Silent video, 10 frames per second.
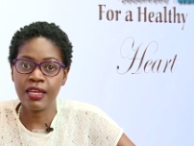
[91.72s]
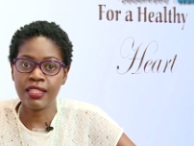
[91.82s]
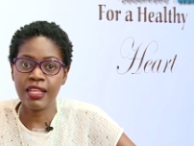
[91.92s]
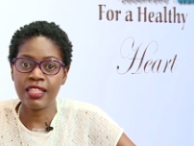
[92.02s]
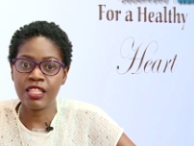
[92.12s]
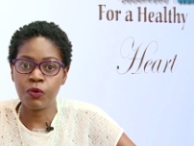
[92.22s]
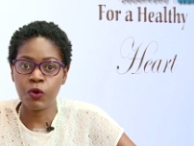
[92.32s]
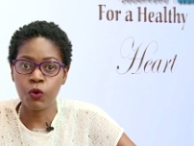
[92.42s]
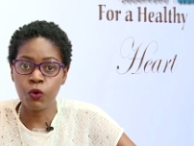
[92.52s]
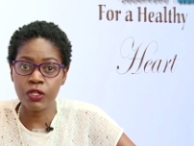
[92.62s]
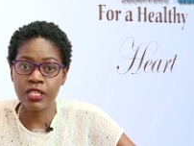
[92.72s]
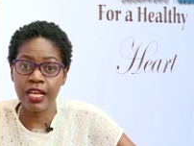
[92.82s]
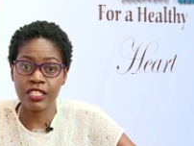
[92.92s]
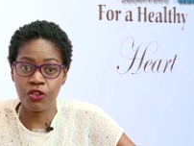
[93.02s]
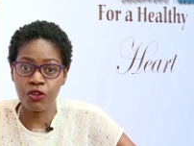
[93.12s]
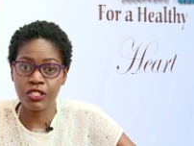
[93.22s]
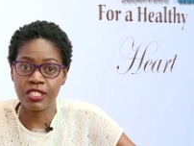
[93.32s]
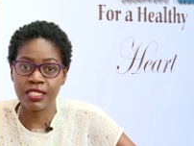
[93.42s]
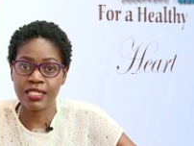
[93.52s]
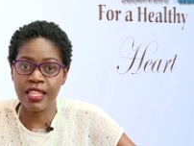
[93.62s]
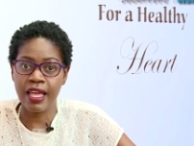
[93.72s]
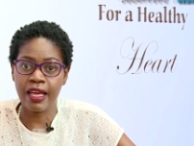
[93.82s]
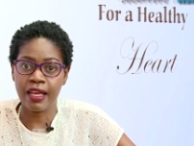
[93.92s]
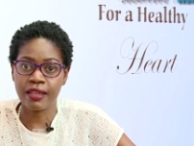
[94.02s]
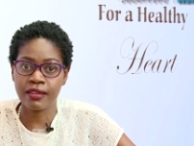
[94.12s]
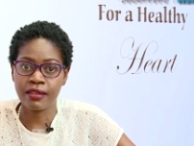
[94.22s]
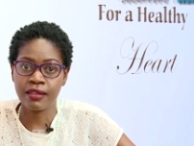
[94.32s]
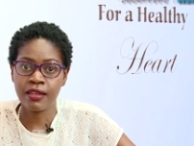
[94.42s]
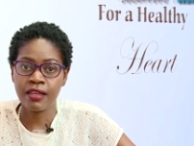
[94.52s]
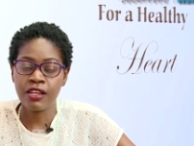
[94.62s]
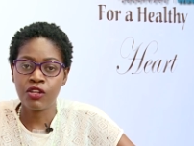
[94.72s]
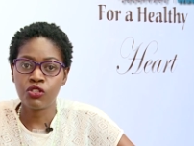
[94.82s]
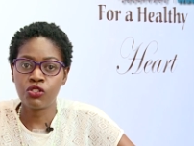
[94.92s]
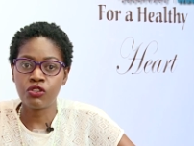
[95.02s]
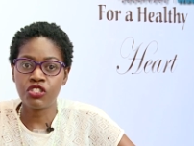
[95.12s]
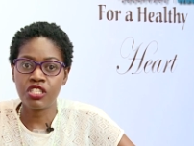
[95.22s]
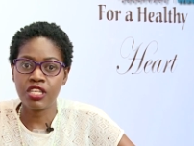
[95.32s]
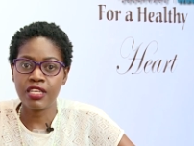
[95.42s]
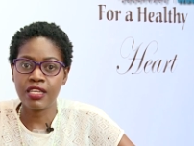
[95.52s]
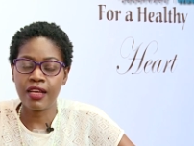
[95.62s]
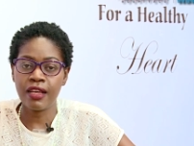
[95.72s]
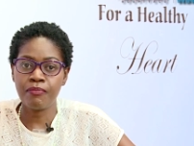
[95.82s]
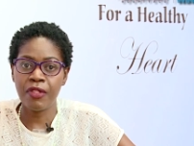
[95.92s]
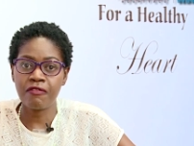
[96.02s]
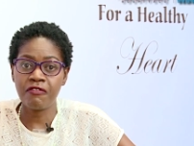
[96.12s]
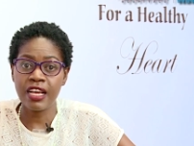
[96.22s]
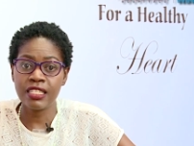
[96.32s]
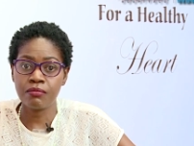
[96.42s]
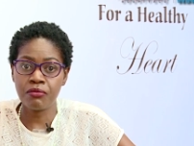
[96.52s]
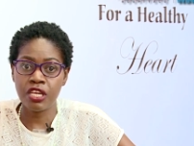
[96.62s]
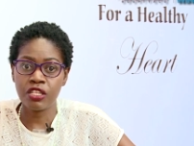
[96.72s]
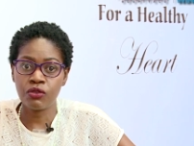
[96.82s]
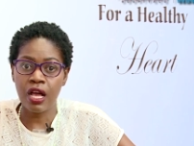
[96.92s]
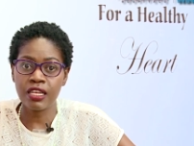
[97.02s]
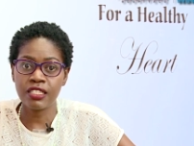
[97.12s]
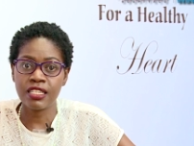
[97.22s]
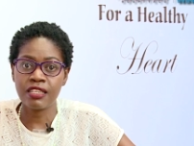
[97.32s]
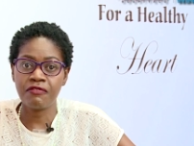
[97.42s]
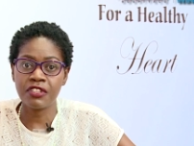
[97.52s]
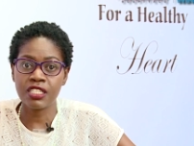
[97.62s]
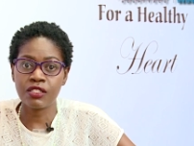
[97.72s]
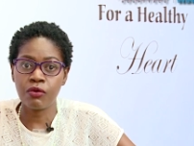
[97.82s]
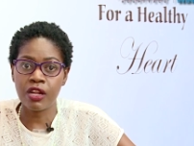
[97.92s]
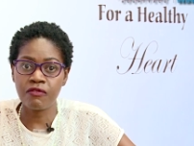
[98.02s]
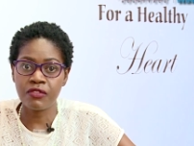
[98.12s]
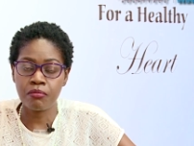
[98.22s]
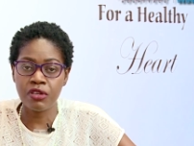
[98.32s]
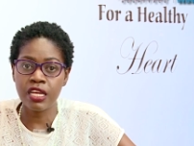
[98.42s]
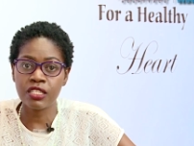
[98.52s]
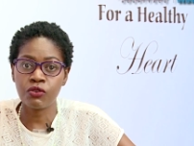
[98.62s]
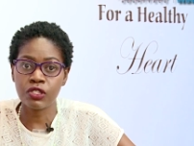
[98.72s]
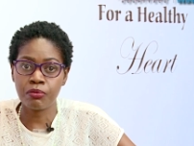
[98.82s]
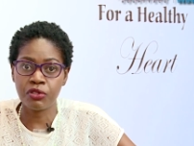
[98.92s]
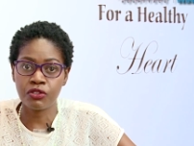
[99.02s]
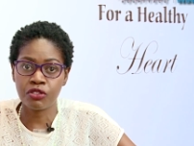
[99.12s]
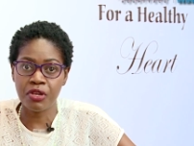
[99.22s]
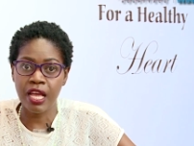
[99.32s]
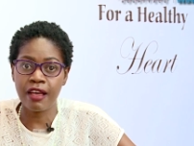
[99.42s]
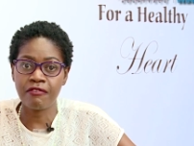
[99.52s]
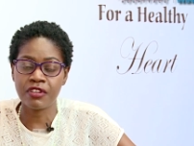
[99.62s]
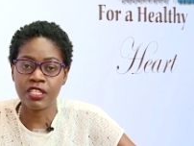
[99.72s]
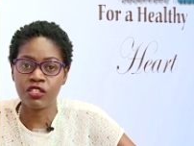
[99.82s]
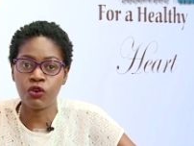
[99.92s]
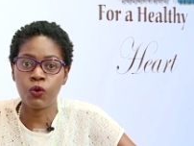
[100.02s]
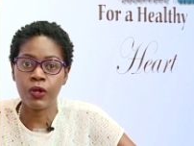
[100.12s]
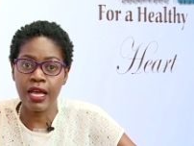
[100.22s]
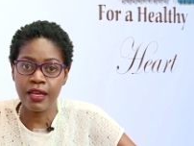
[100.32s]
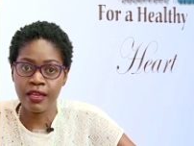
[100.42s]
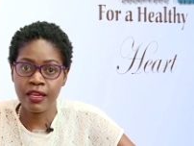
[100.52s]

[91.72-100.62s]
and that there were good cardiologists there. So she advised me to actually visit one of the biggest hospitals we have in Ndola